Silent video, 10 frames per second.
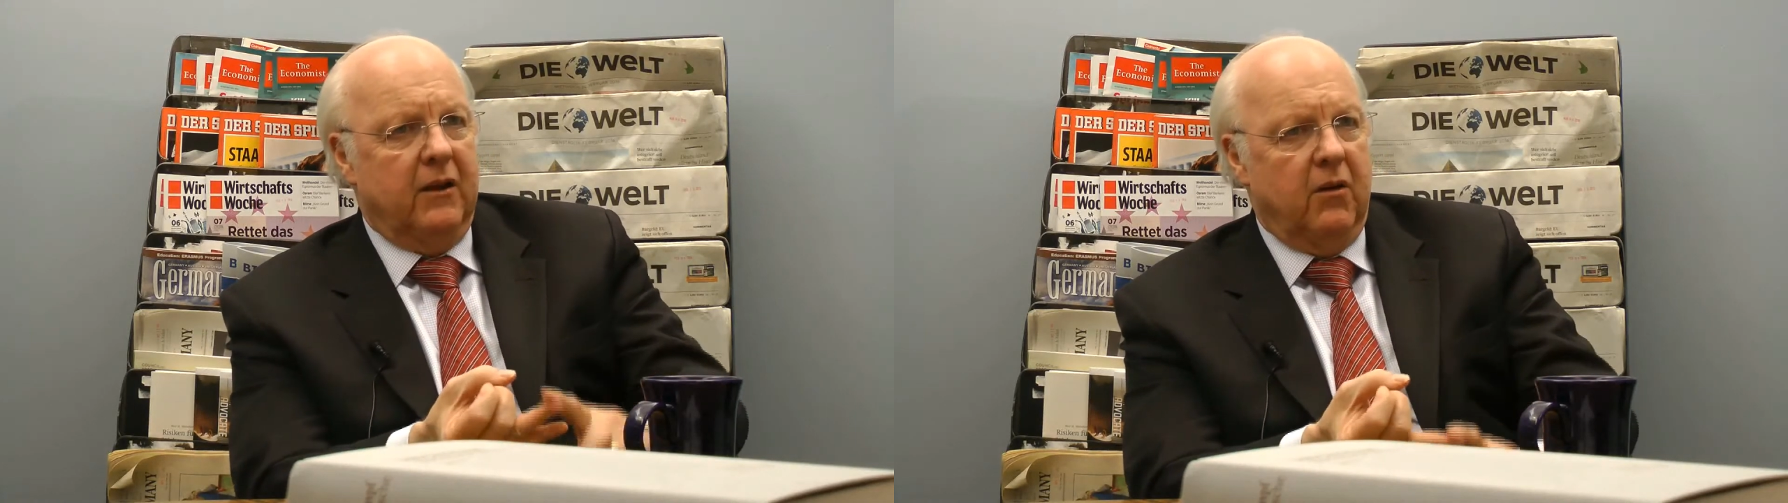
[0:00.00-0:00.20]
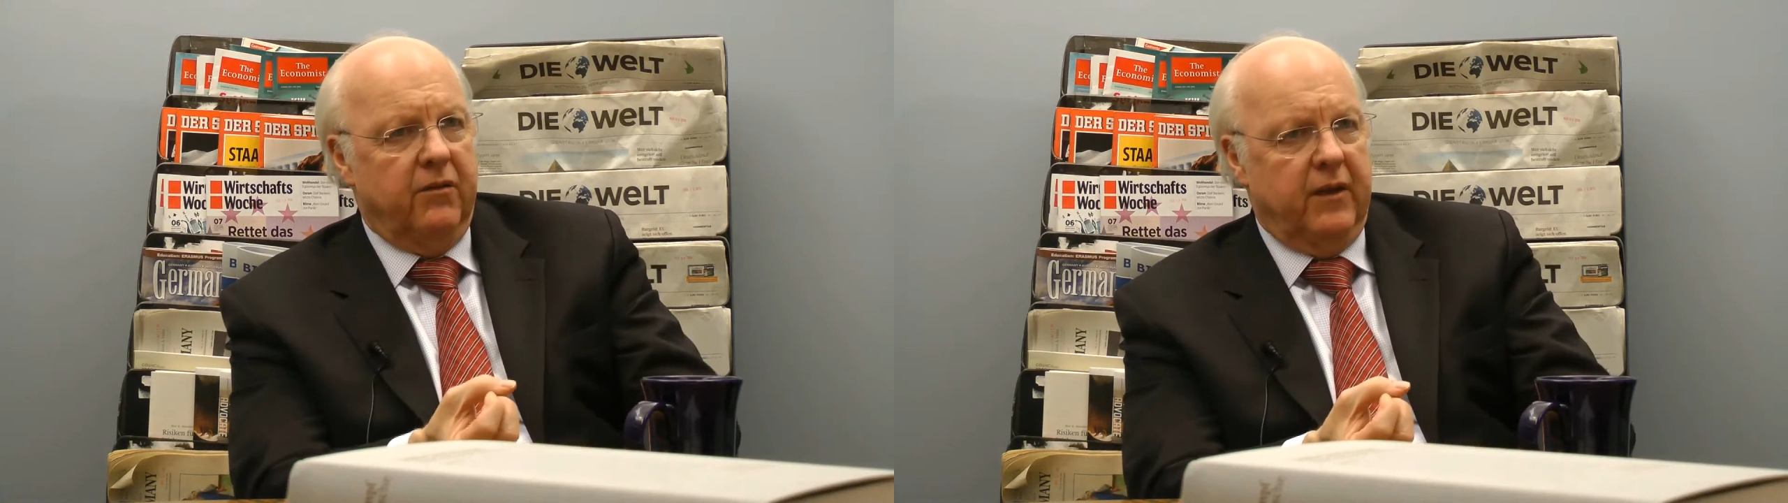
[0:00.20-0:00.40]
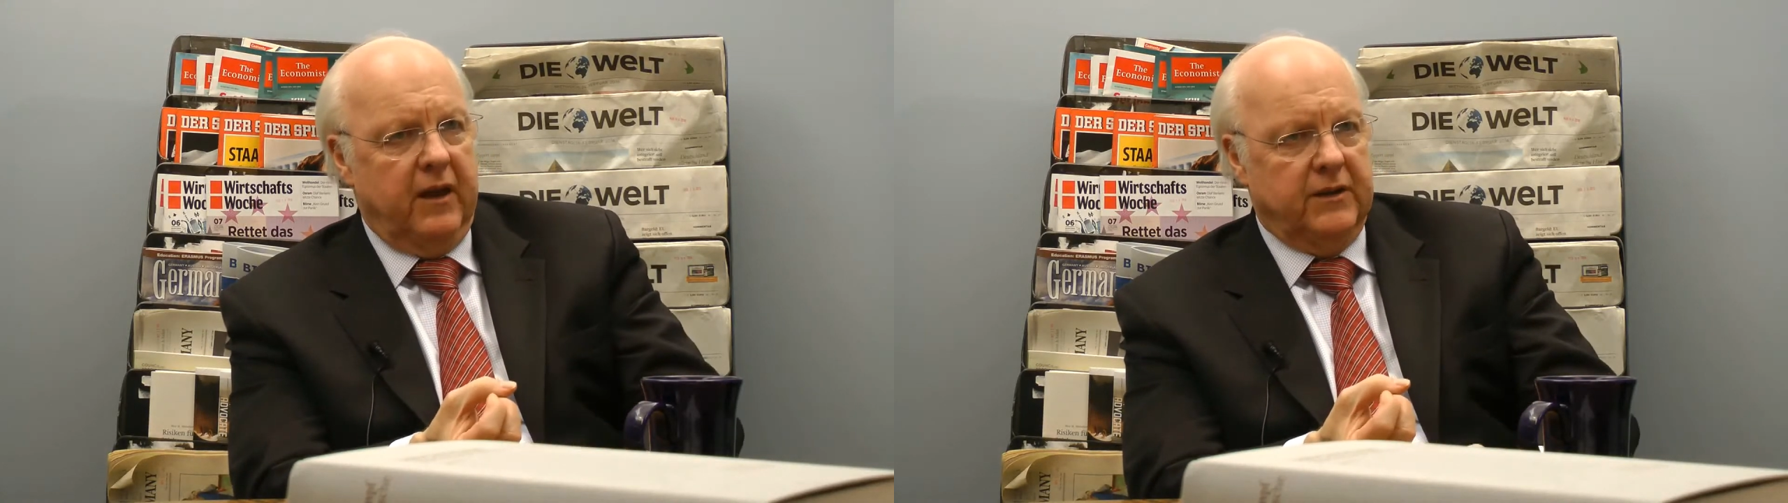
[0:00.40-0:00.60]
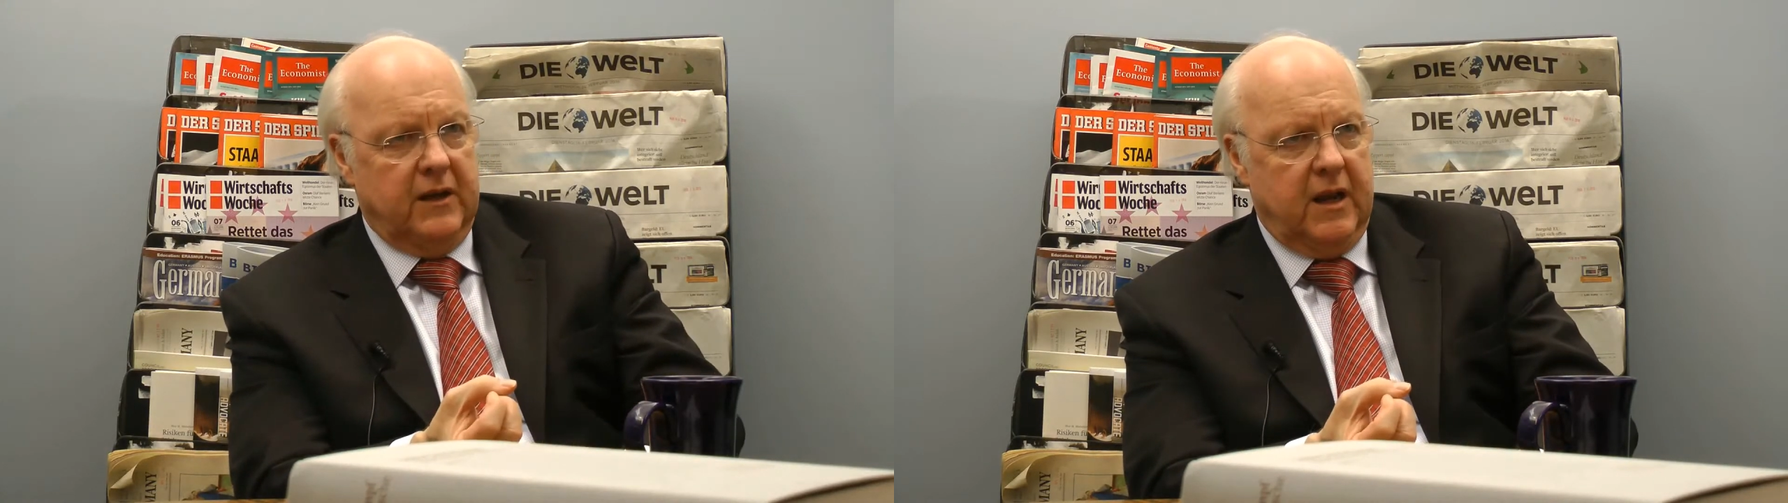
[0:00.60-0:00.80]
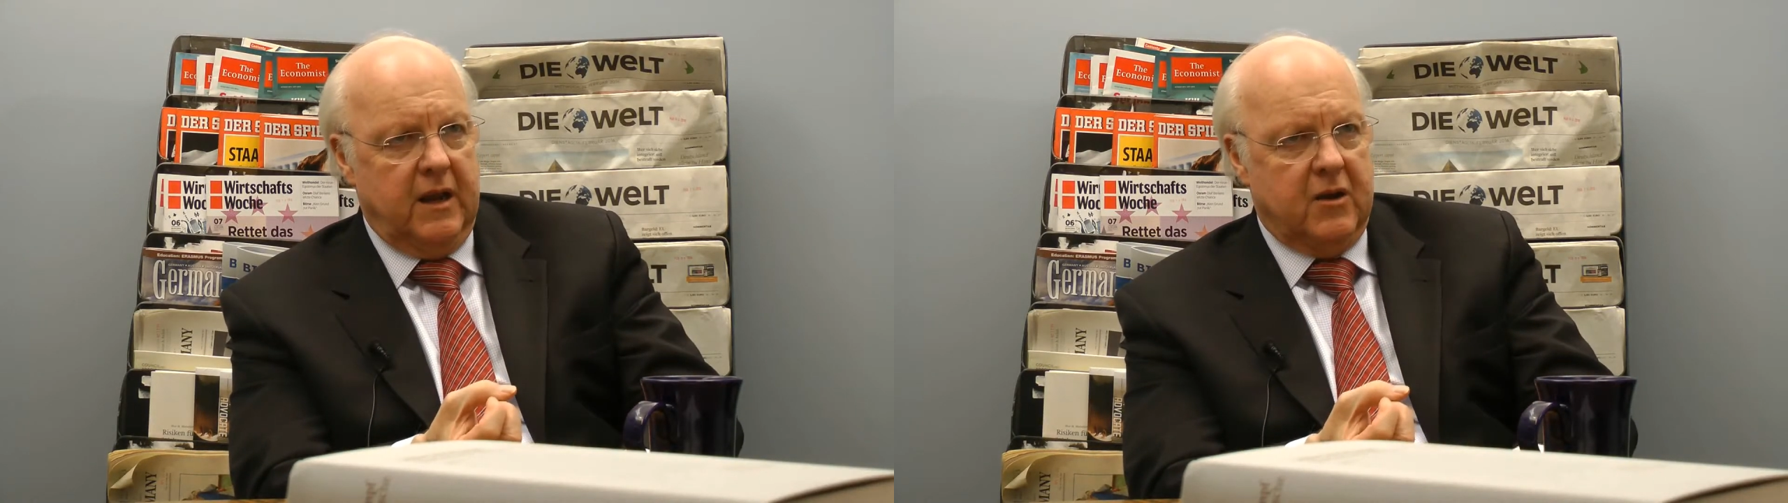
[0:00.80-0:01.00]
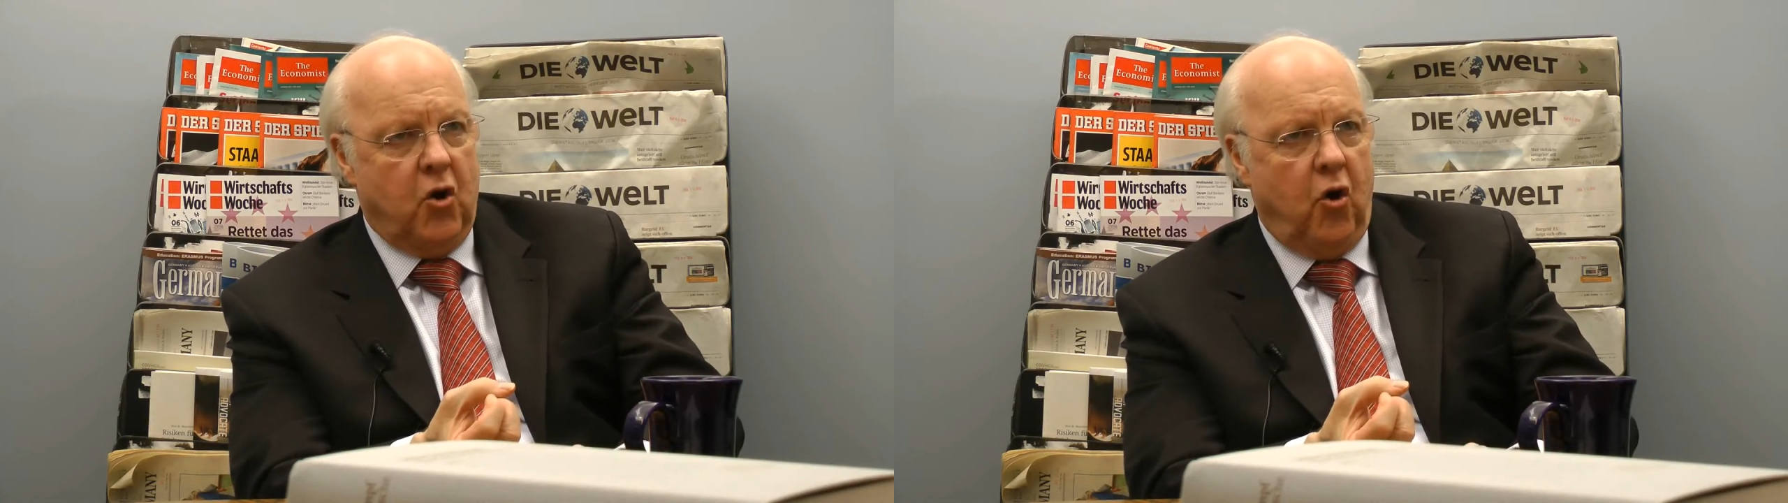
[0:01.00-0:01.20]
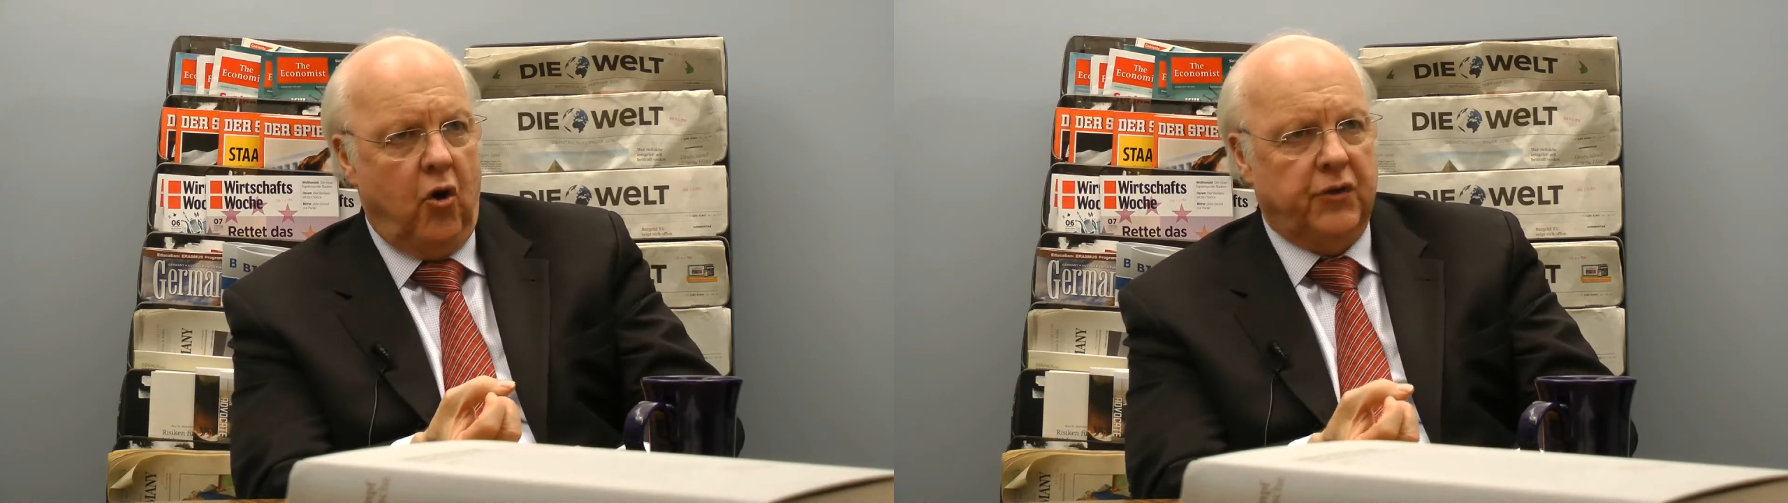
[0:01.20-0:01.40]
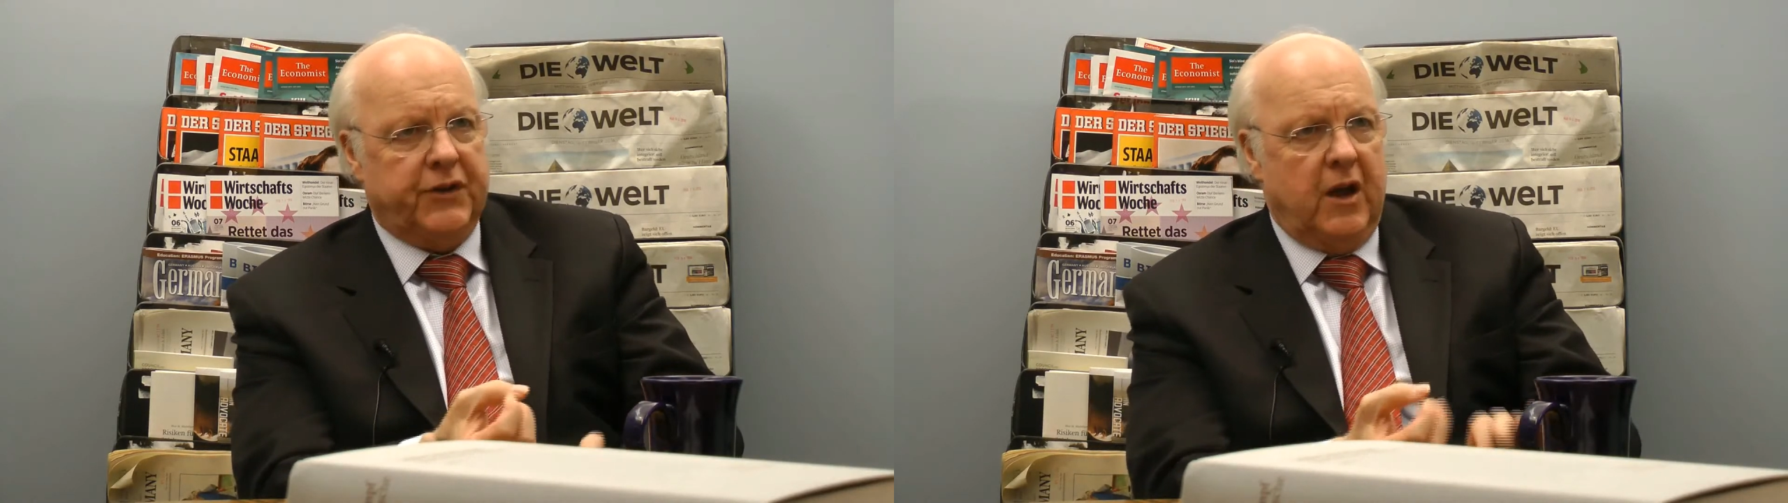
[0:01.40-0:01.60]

There are things that he calls